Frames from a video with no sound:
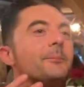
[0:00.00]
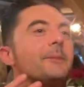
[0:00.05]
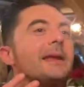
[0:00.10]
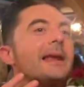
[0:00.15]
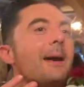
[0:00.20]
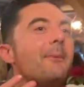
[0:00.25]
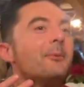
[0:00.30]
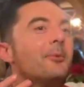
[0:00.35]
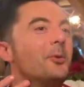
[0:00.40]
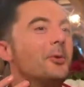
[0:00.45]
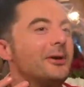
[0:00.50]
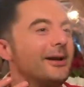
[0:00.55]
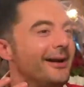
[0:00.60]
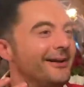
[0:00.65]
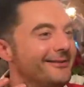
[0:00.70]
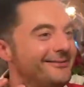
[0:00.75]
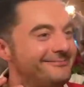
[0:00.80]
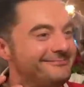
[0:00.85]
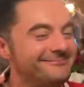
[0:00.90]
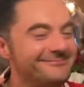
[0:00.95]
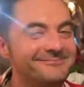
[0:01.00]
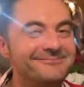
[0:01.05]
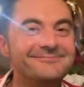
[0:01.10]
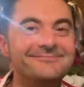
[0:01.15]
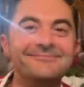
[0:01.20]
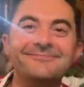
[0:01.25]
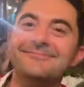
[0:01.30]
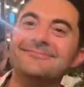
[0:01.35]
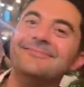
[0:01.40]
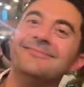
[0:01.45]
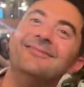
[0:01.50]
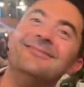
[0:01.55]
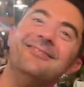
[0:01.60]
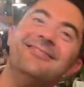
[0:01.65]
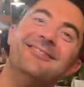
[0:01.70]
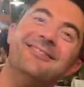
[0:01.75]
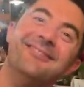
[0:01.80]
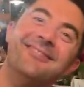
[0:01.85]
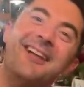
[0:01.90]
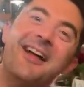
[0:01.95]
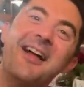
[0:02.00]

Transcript: the little, the little um, almond.